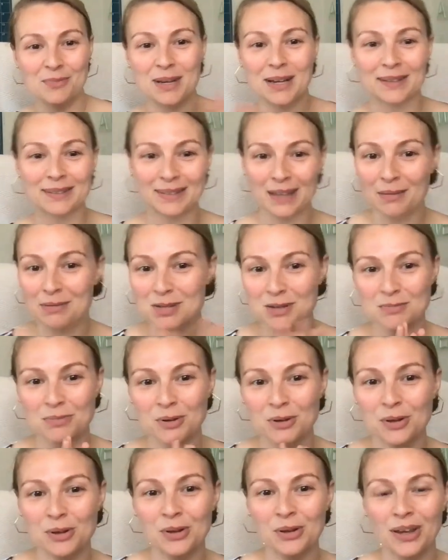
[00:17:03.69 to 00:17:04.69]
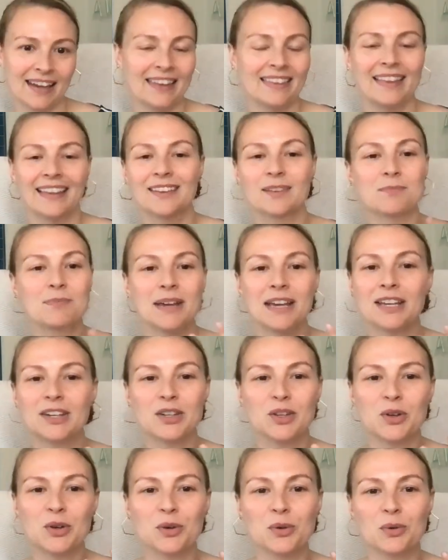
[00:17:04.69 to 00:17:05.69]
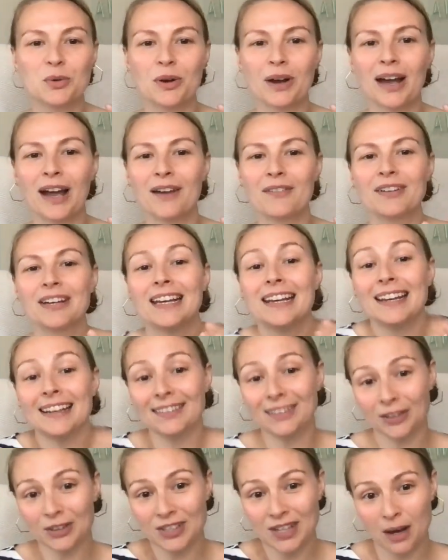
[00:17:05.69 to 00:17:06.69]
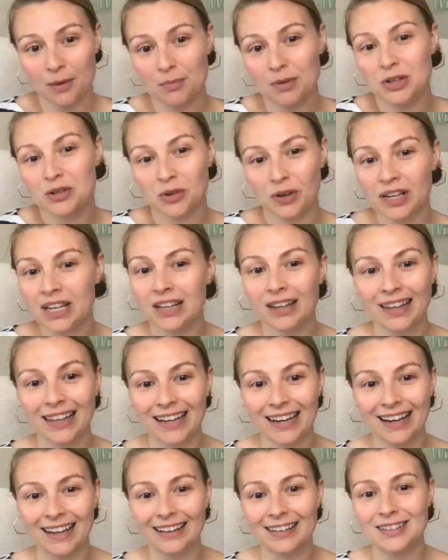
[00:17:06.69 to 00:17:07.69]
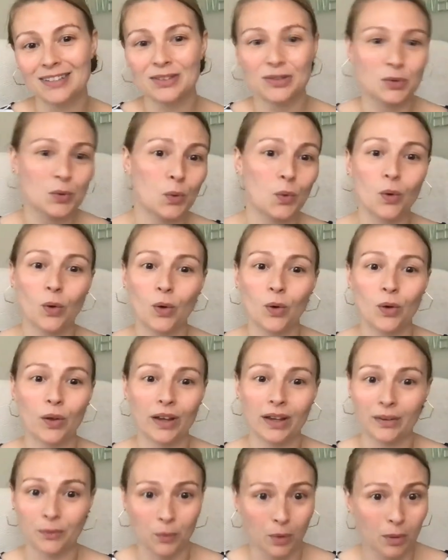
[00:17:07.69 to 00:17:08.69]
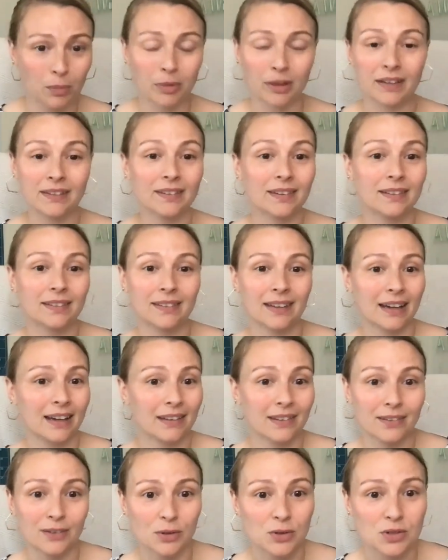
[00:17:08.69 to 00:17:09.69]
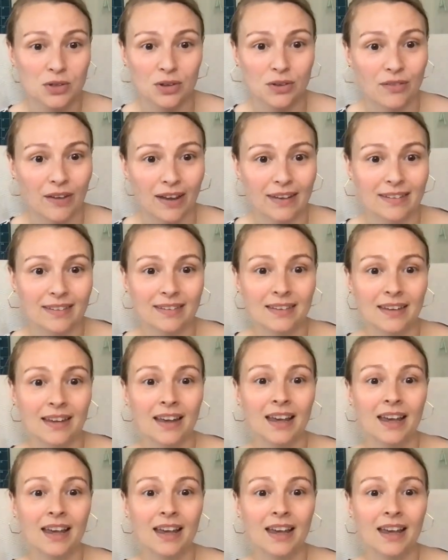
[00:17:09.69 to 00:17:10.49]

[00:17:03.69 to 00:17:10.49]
be acceptable, and that's made you have an easier time matriculating into school and workplaces and social events,